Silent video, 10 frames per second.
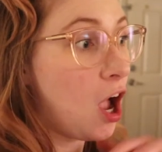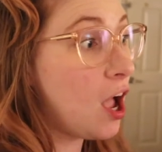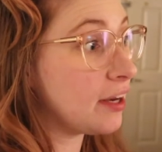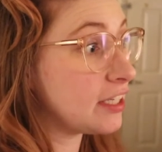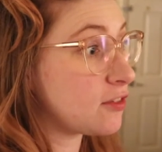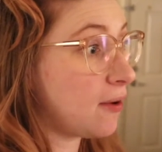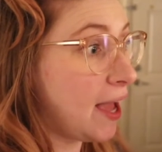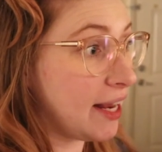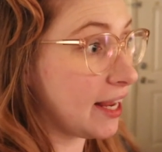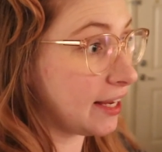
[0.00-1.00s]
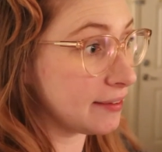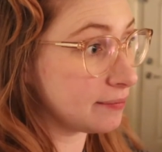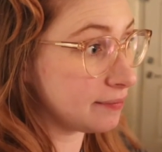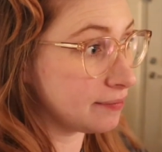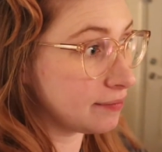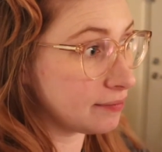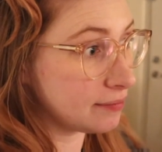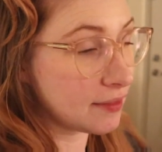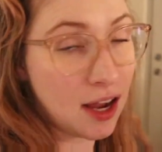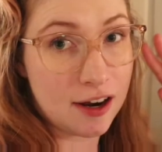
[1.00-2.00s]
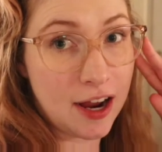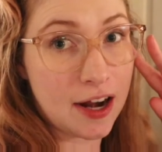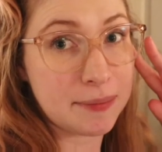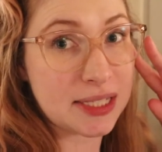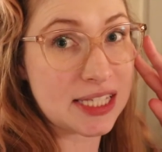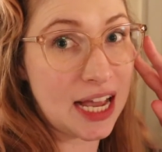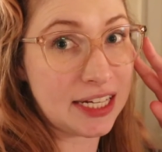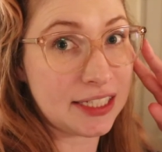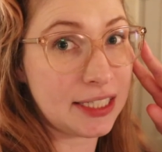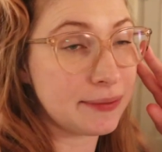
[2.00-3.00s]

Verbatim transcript: Oh, and it's ready. Yeah. All right, I'm excited.